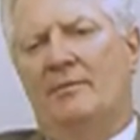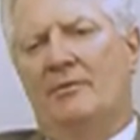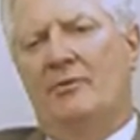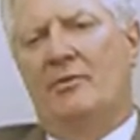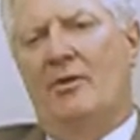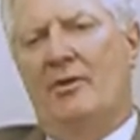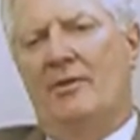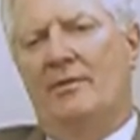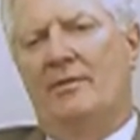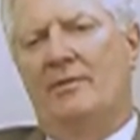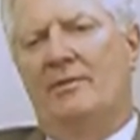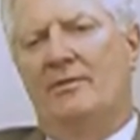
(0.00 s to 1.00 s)
started
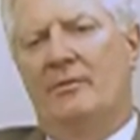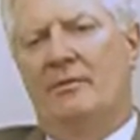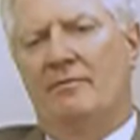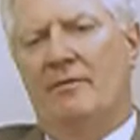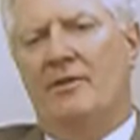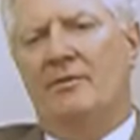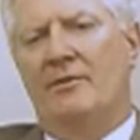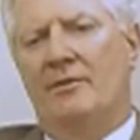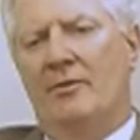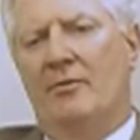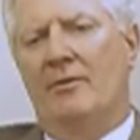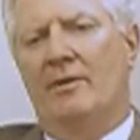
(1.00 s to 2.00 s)
to invest in
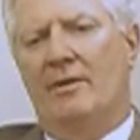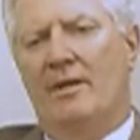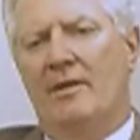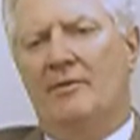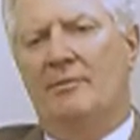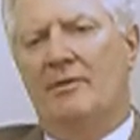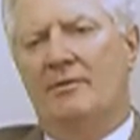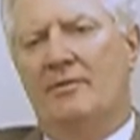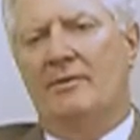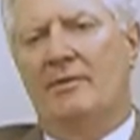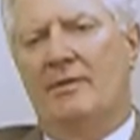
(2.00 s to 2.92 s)
the oil and gas business,